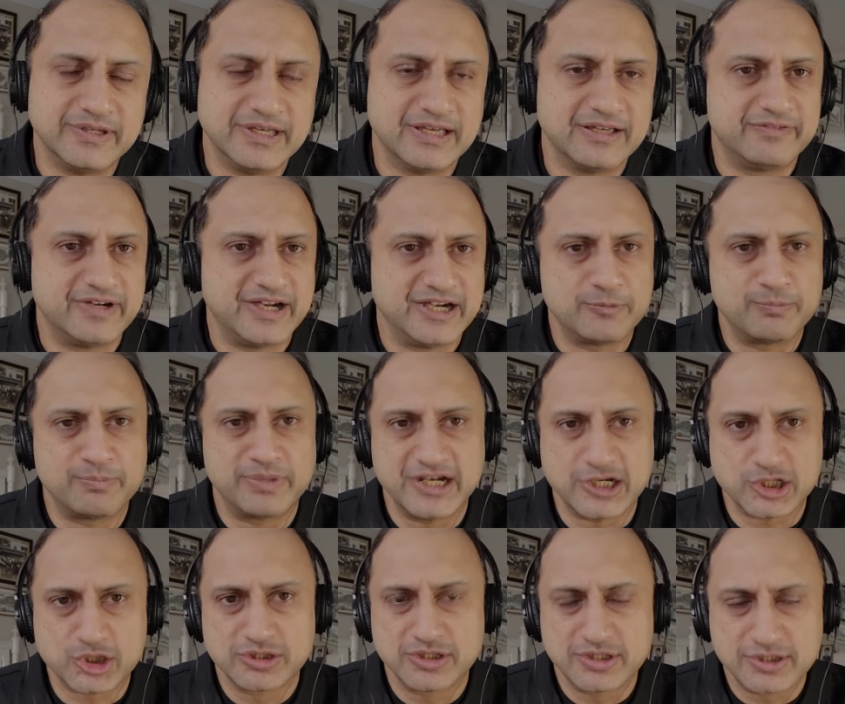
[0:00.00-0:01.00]
we have had
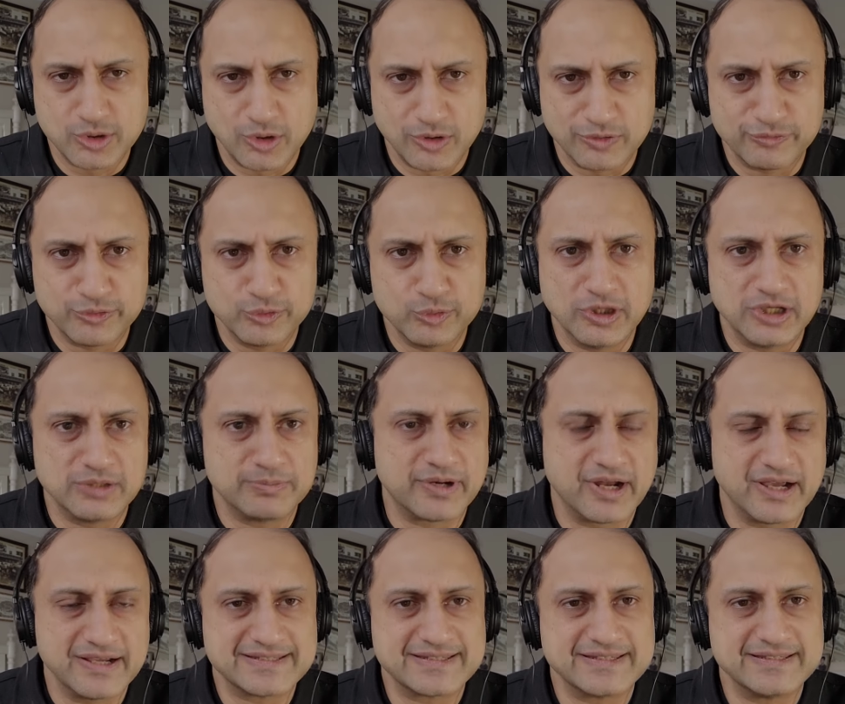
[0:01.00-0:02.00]
pressures on fuel
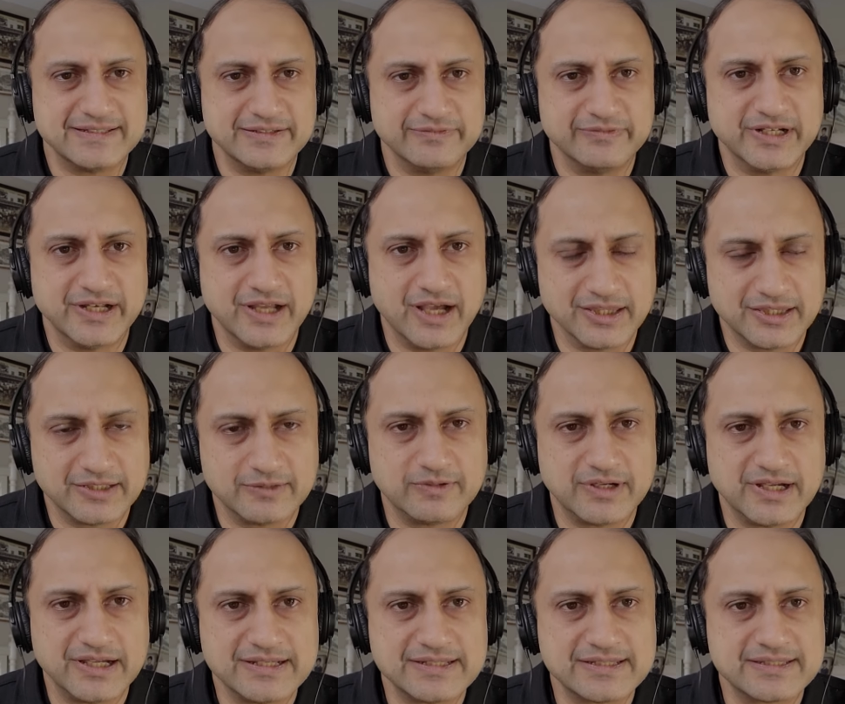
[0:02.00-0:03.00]
prices even
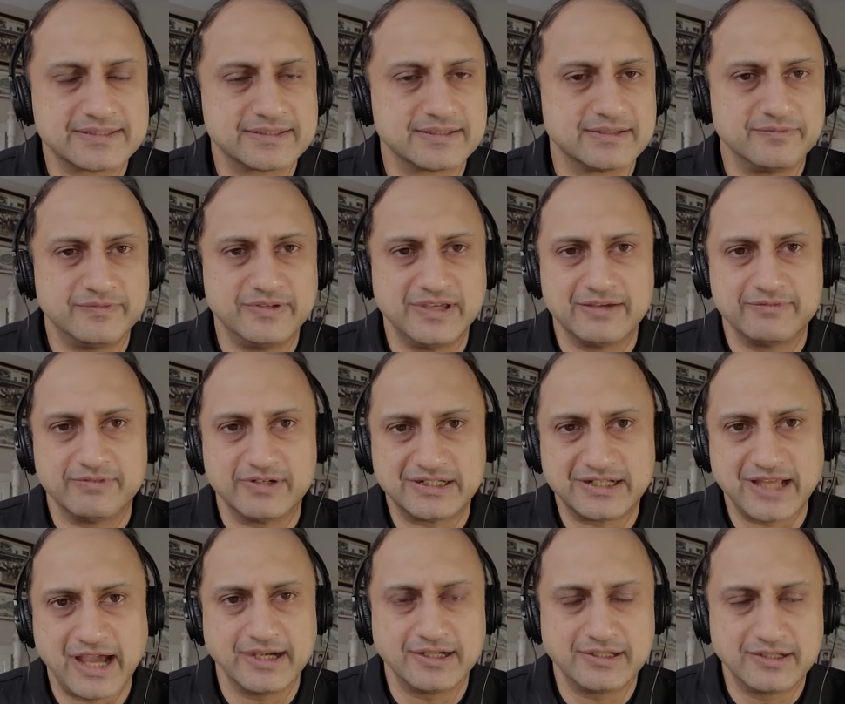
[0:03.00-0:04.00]
otherwise. We have a
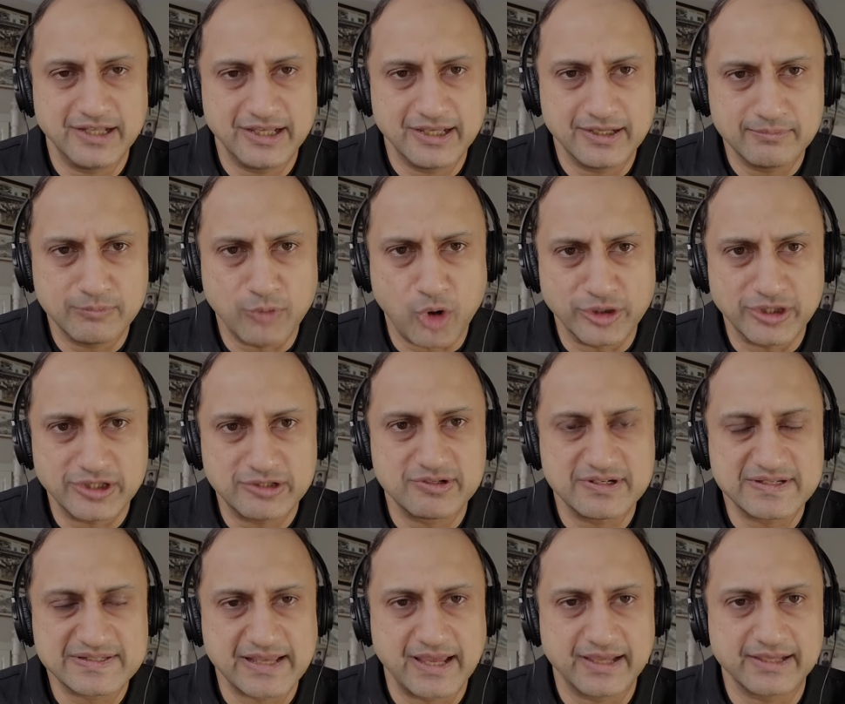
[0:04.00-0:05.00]
tightening
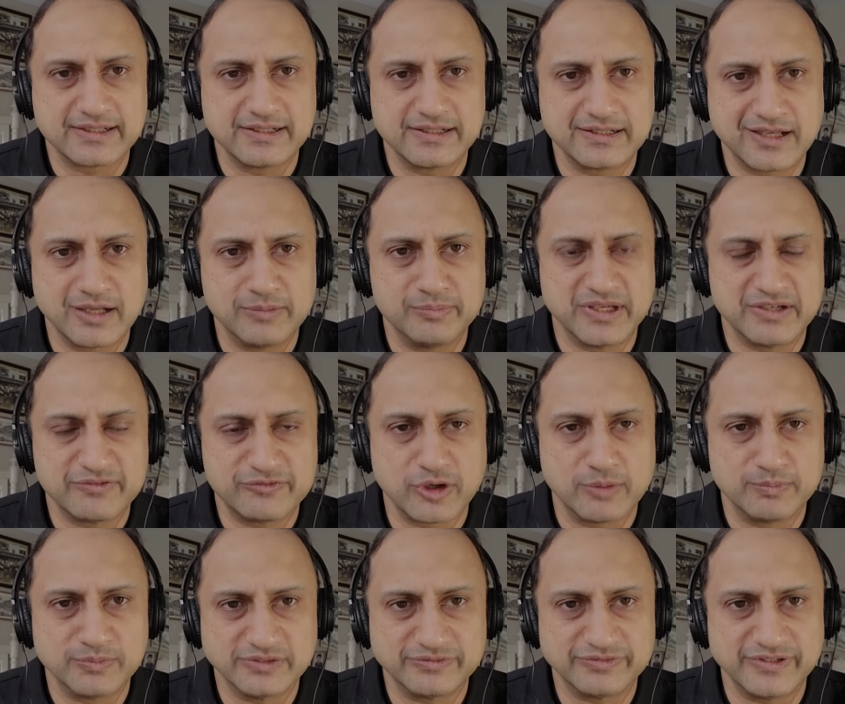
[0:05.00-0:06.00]
monetary cycle coming
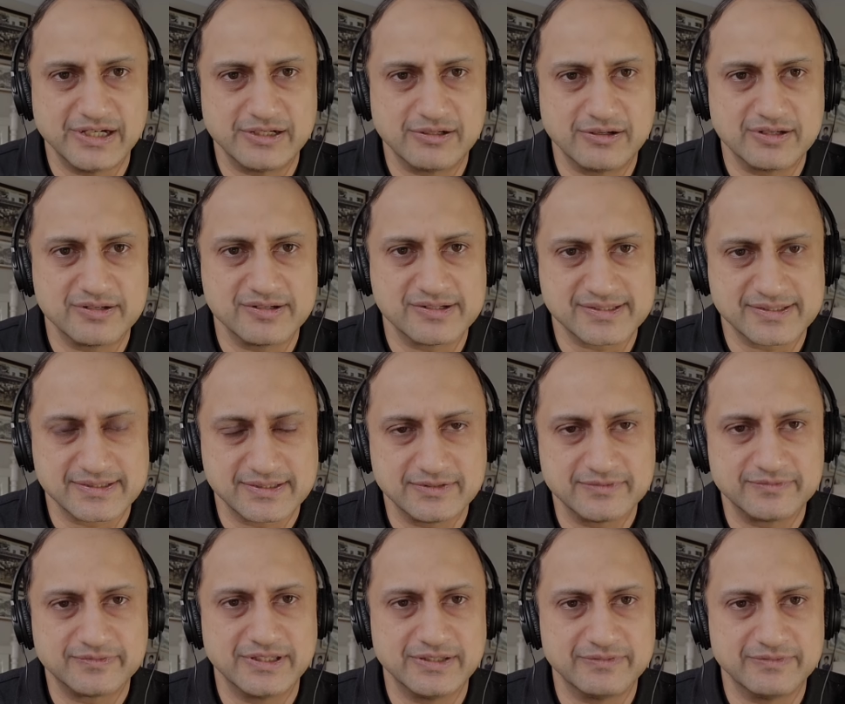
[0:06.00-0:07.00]
from the Federal
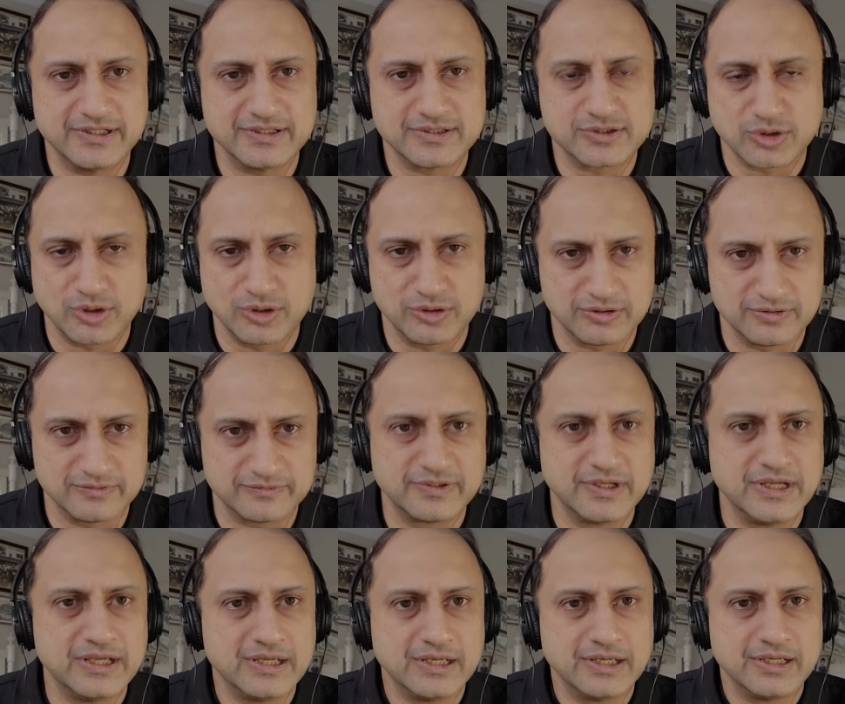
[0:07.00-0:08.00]
Reserve, given sort of
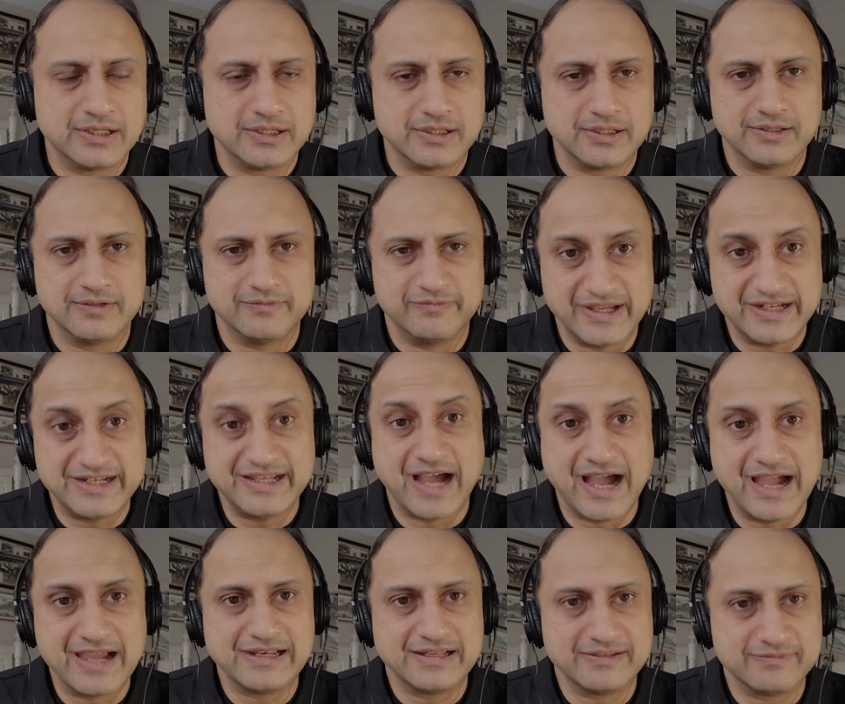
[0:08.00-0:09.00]
uh, very
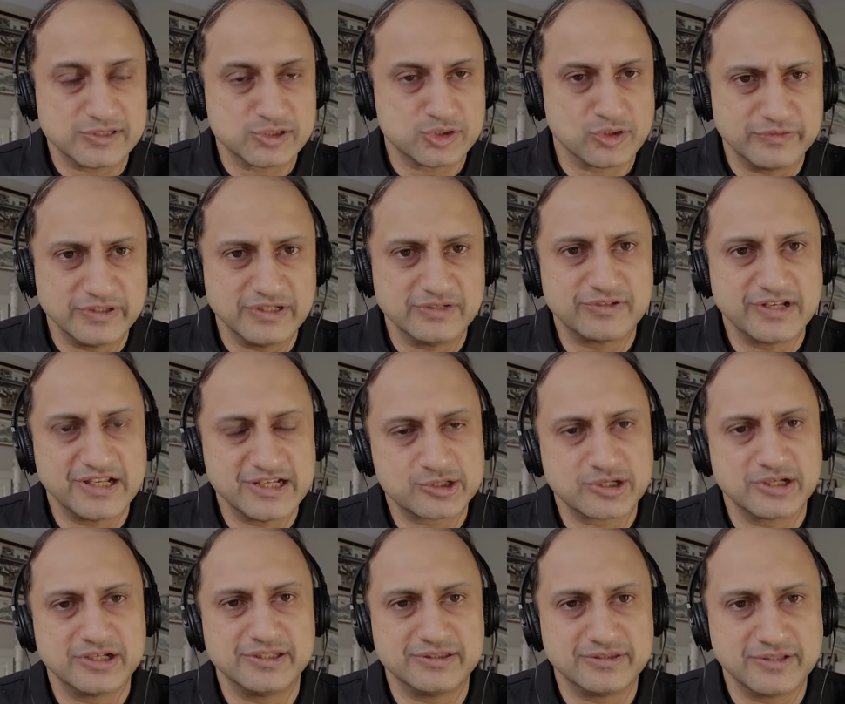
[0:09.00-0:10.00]
high levels of
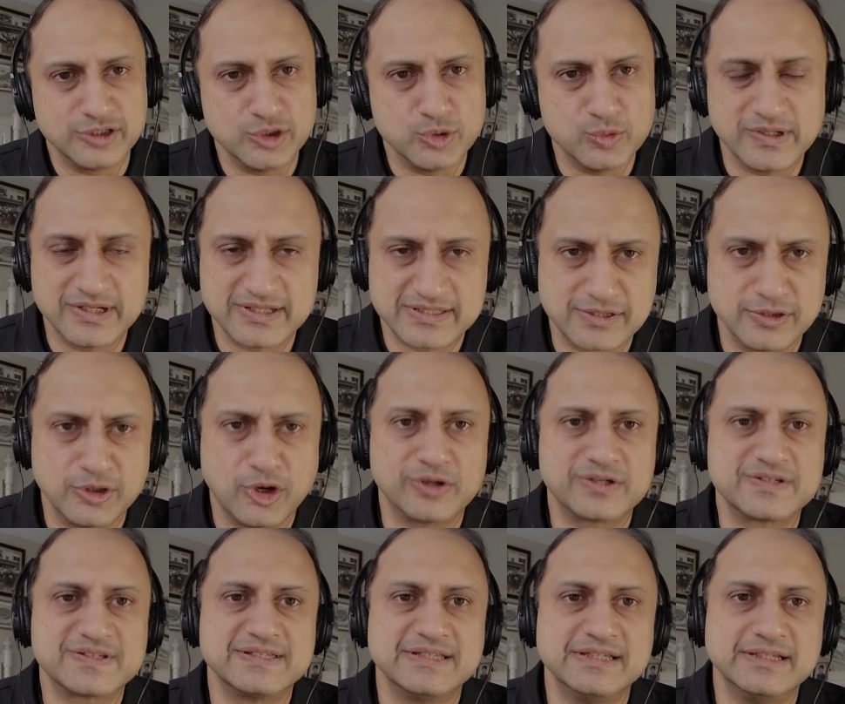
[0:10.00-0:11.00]
inflation in the U S
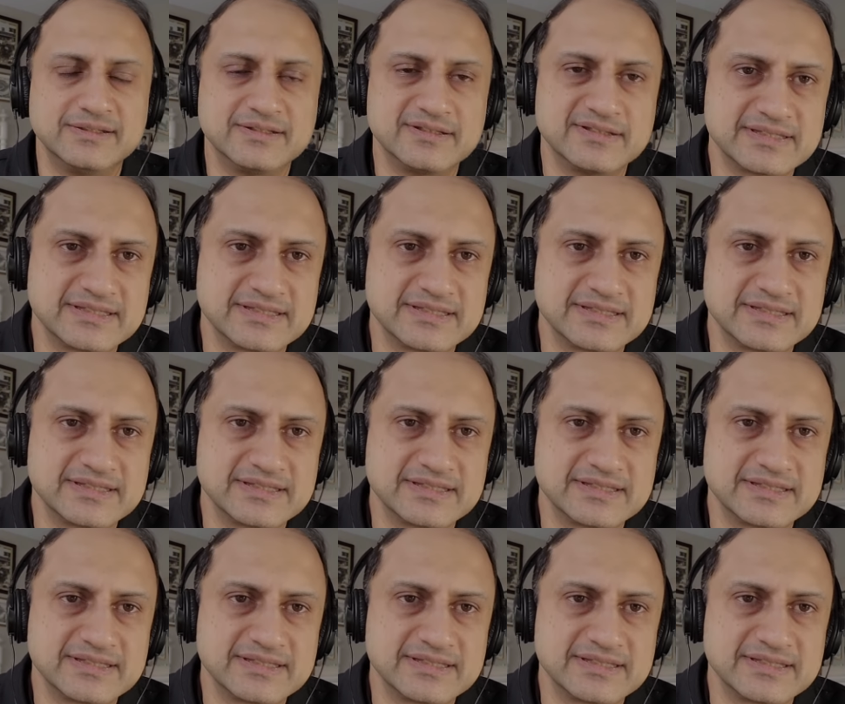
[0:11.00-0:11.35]
not seen